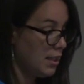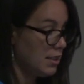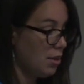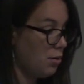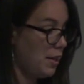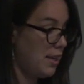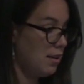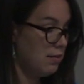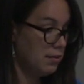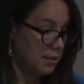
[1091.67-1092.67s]
So
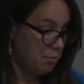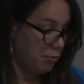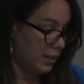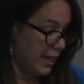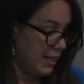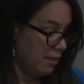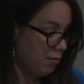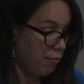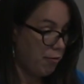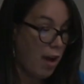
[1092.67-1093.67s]
in some related
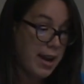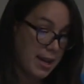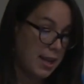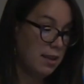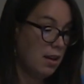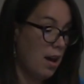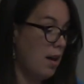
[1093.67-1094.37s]
writing,